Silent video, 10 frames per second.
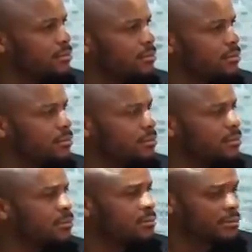
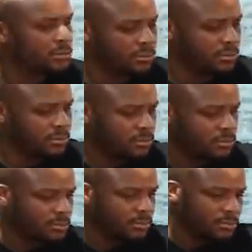
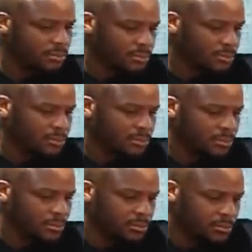
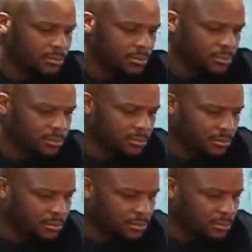
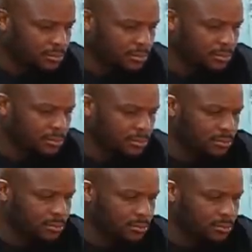
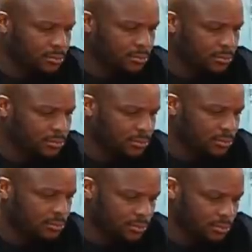
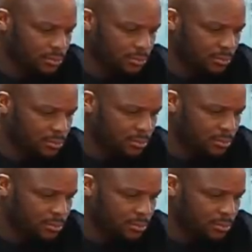[no speech]